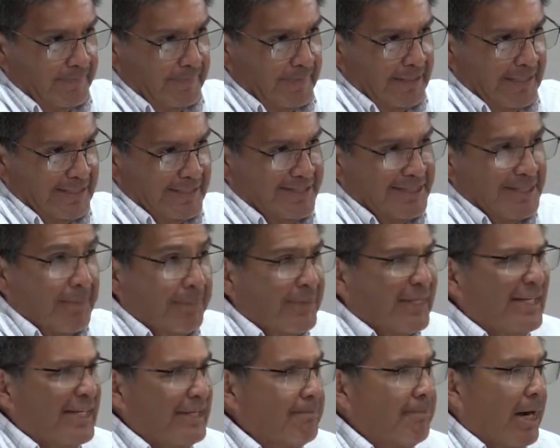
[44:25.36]
has
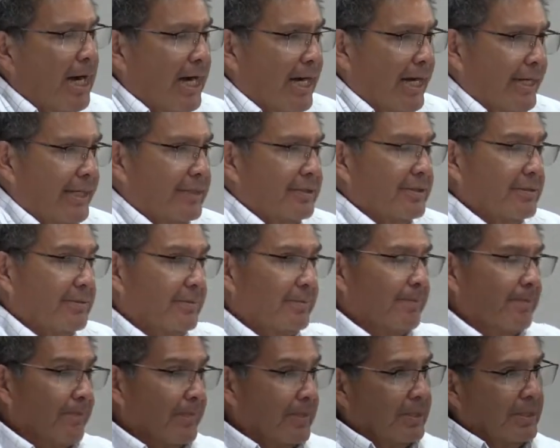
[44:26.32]
something in mind,
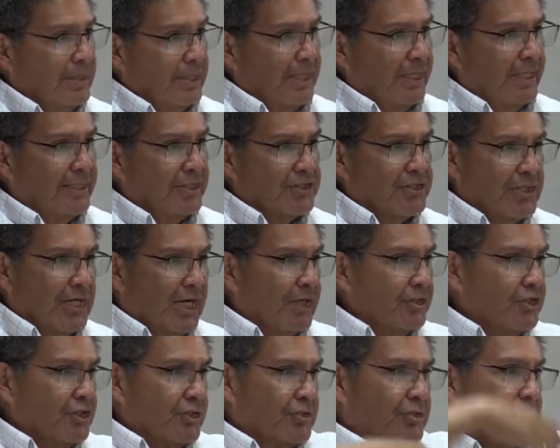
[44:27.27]
and it's
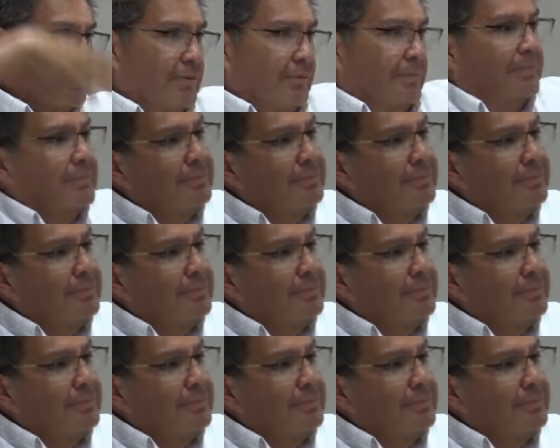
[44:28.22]
not just